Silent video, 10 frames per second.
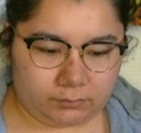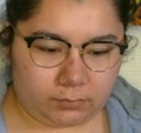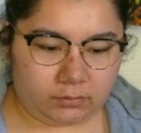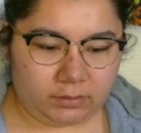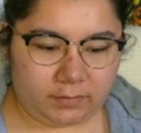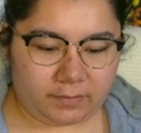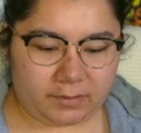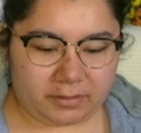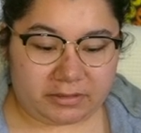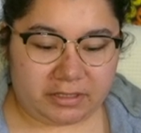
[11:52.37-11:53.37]
Only if I'm
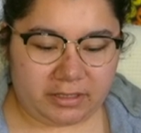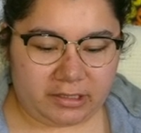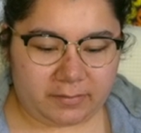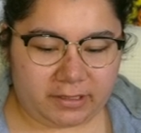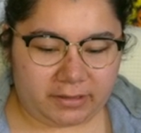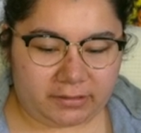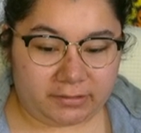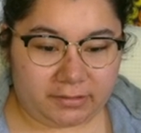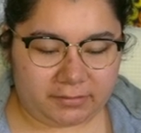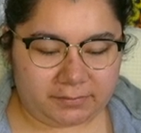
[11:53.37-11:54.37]
not seeing anybody later,
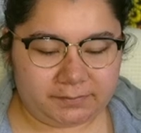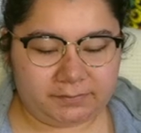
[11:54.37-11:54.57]
you know.